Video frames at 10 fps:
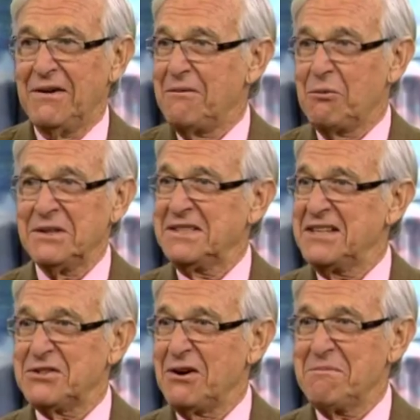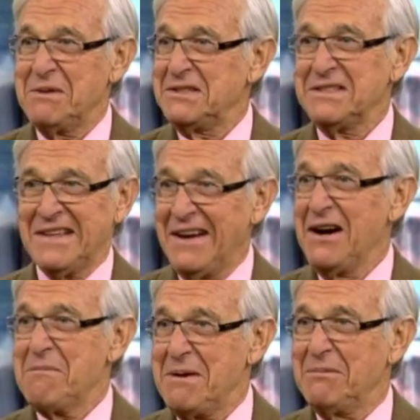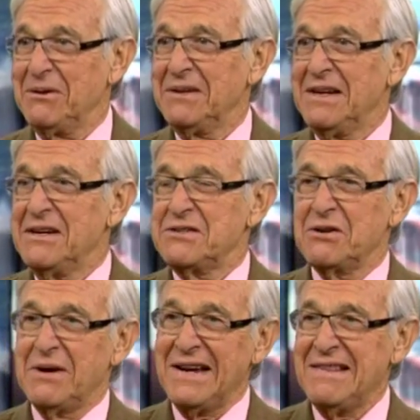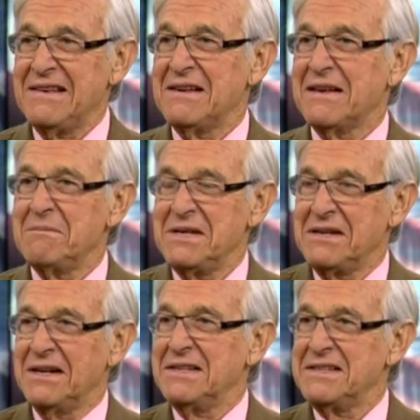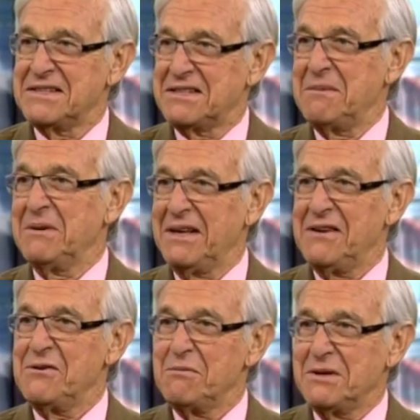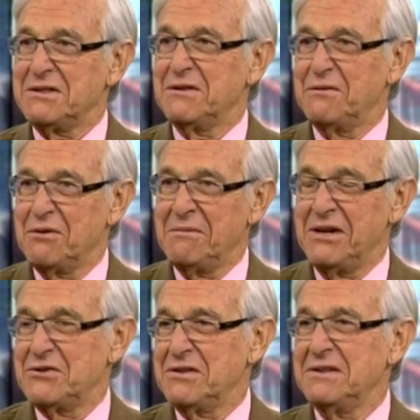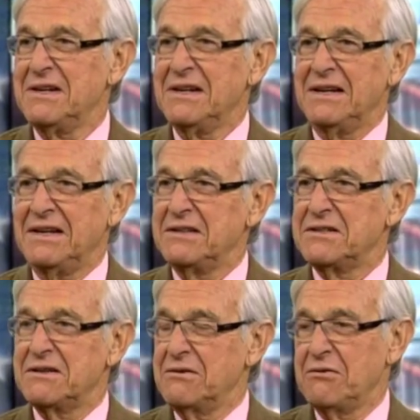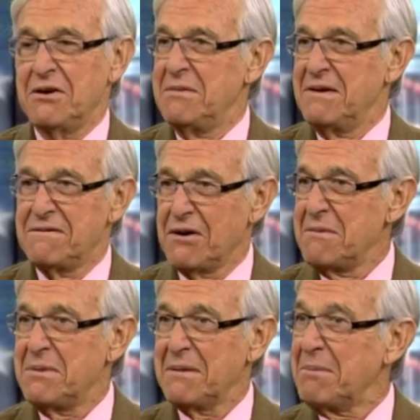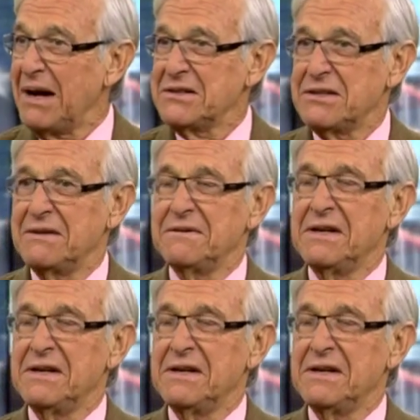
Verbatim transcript: once they start business, they hire people. So anything that can be done to stimulate new business formation is going to be a very big positive.